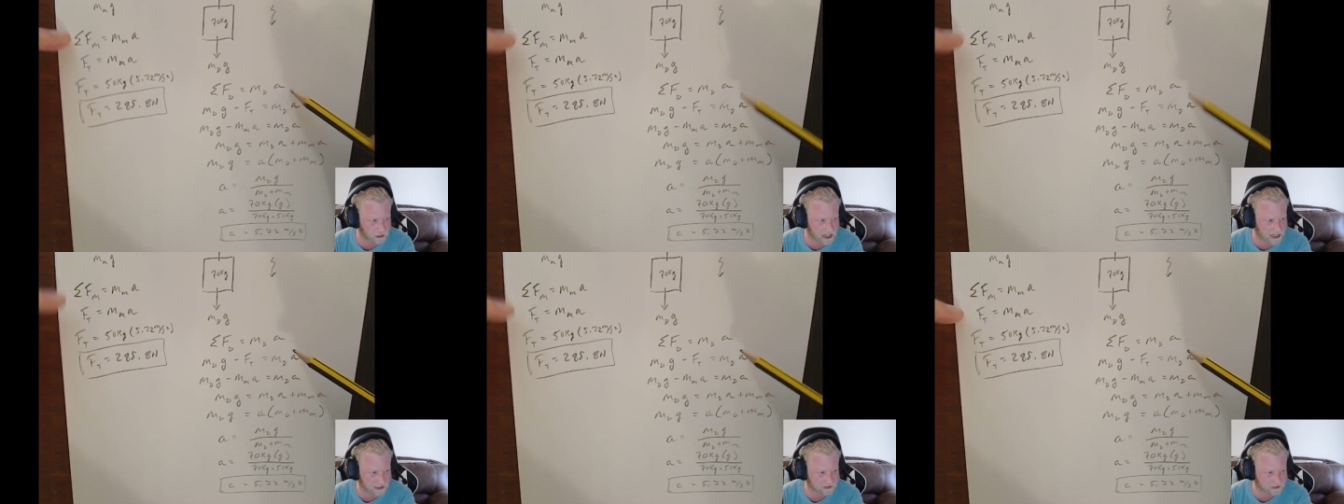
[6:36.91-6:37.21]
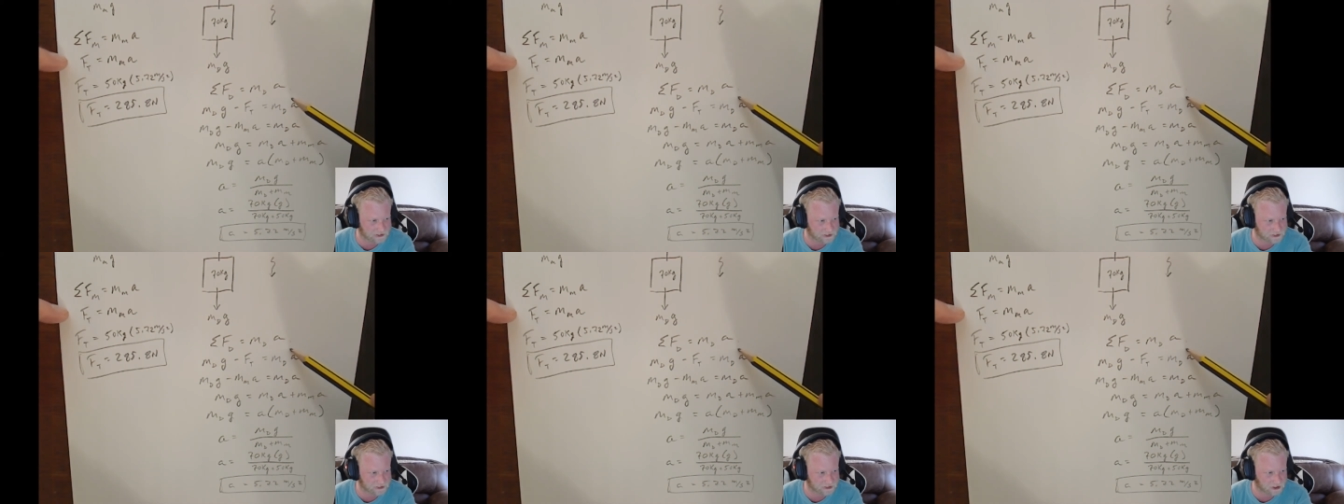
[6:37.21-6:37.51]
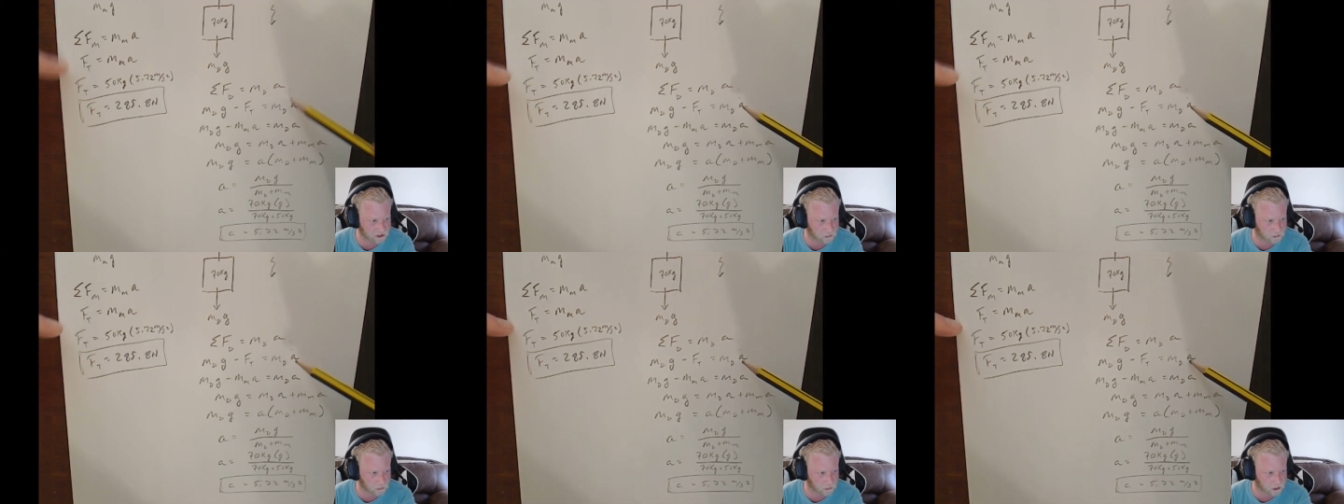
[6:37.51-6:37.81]
as you
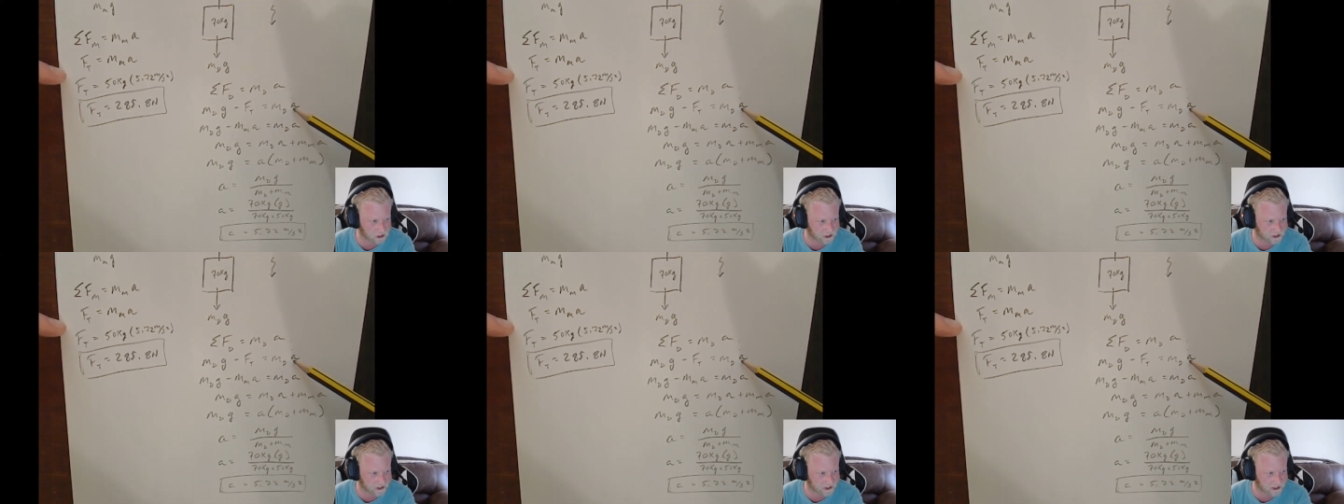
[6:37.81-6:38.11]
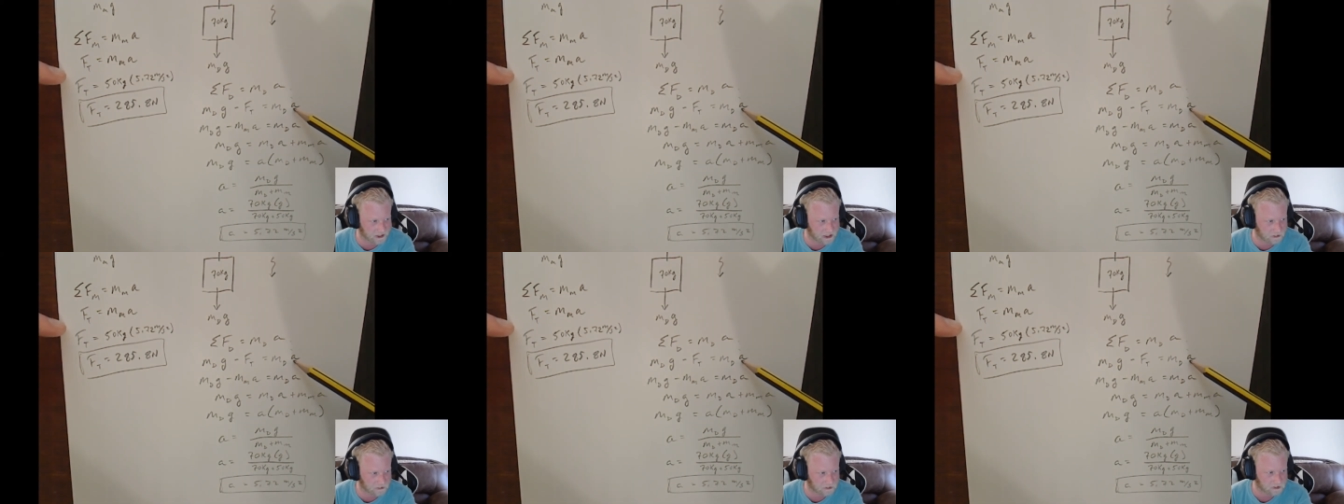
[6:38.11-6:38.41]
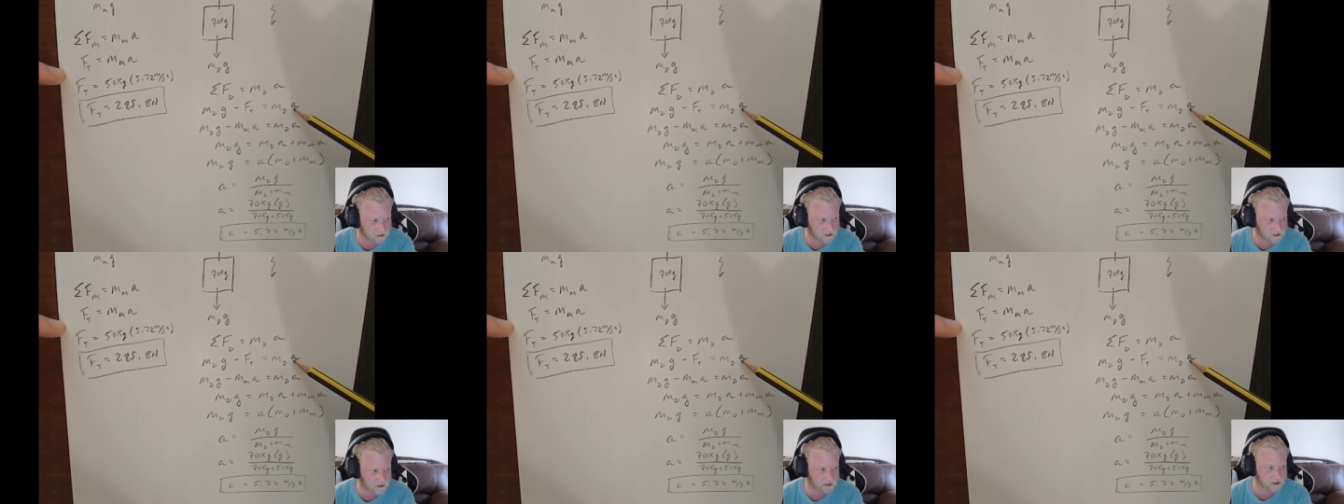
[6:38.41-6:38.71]
start working it out.
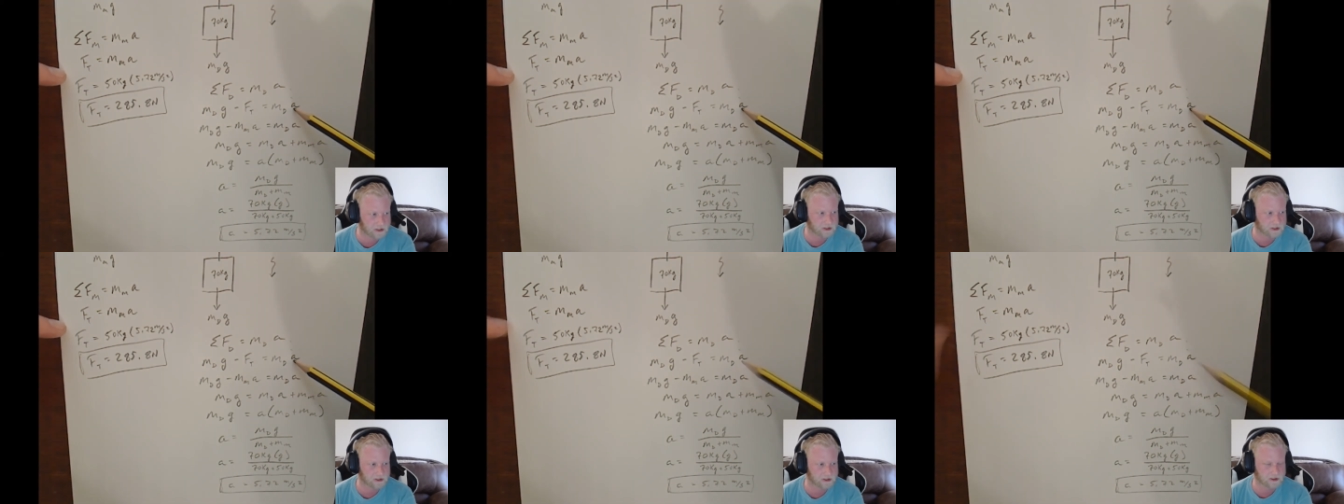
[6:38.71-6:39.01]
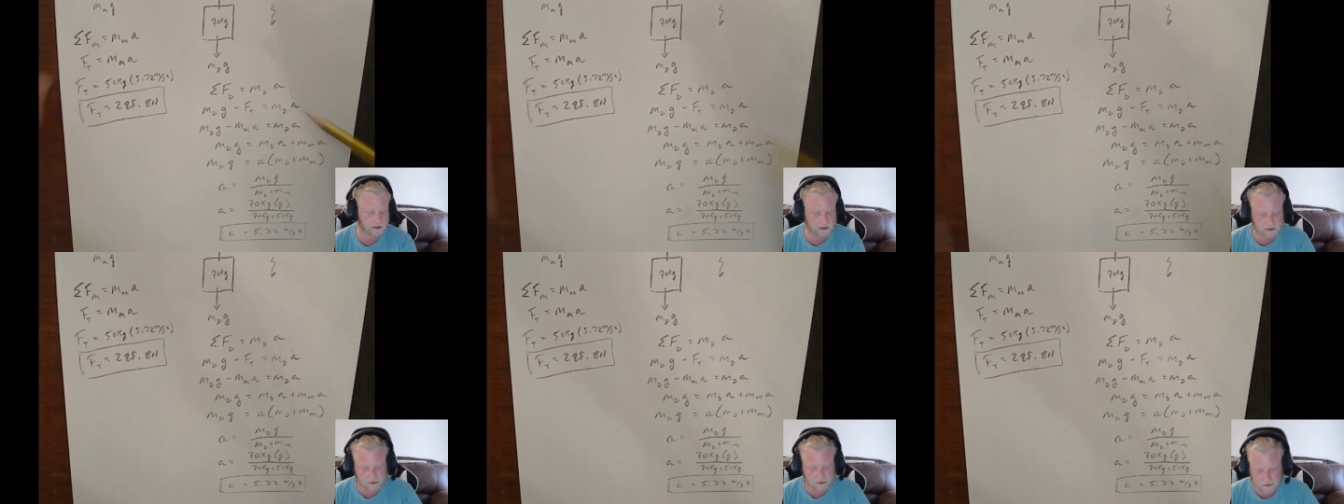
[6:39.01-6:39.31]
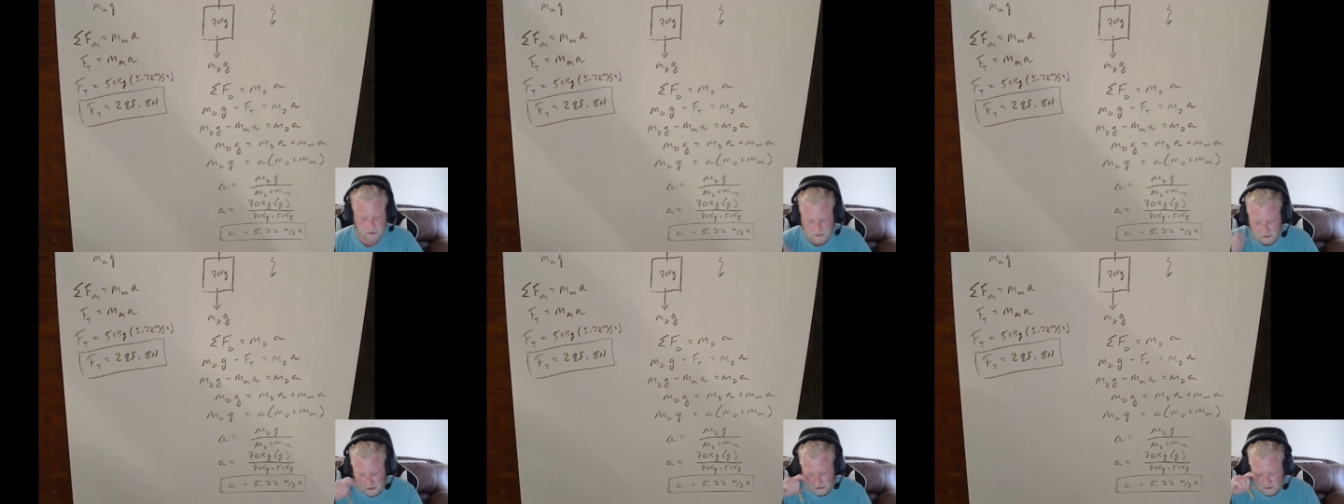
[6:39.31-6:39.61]

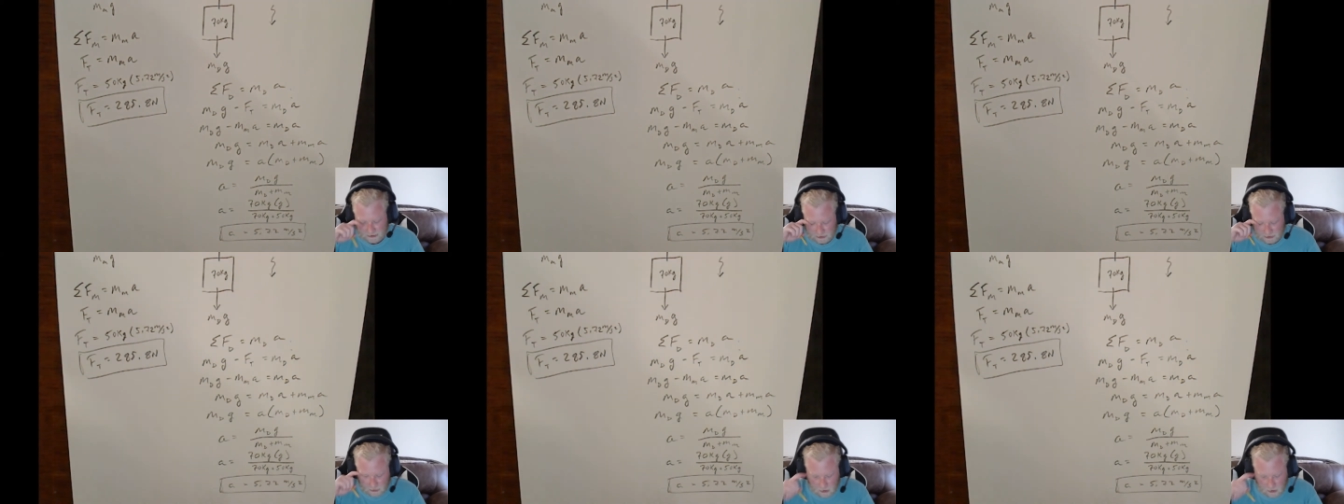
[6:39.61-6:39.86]
So